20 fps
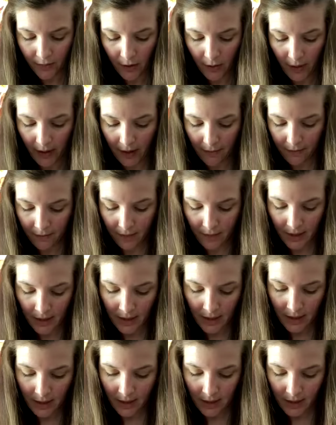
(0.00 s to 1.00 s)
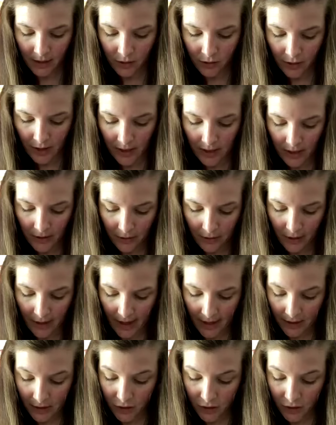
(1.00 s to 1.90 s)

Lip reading: Okay, let's try another knot.